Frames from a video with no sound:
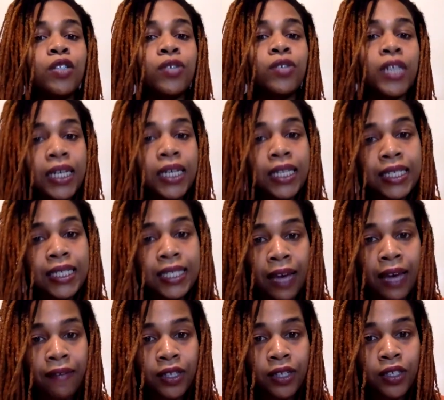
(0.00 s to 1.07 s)
Nicholas
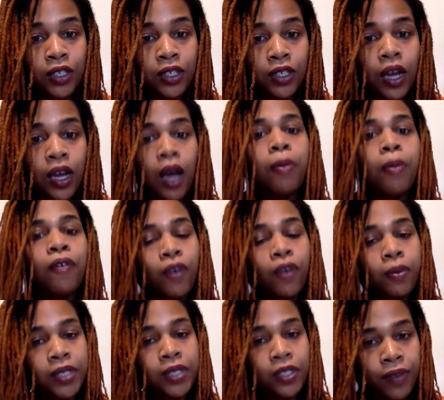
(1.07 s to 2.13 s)
Savage,
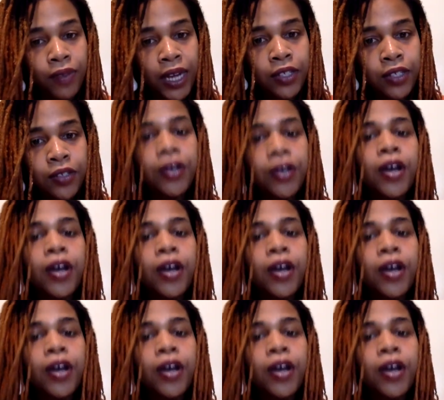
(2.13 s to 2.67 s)
Performance Director,